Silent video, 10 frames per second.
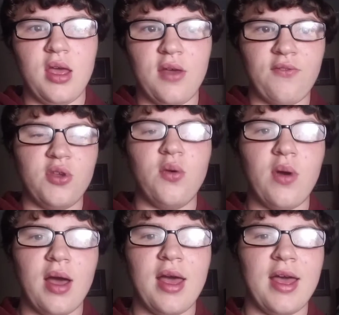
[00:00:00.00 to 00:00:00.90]
if
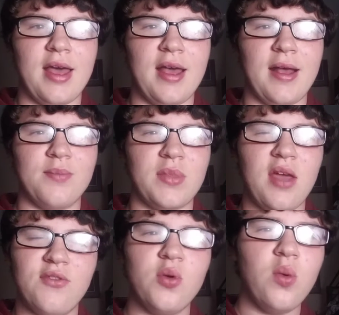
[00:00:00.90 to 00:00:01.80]
you
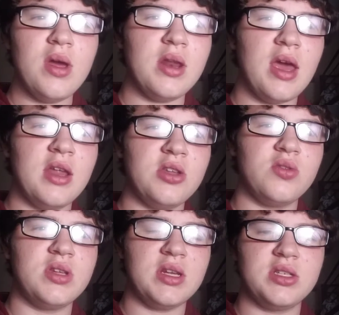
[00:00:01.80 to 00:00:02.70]
if you went and you
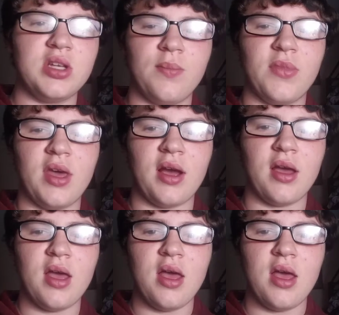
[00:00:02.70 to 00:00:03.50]
did something,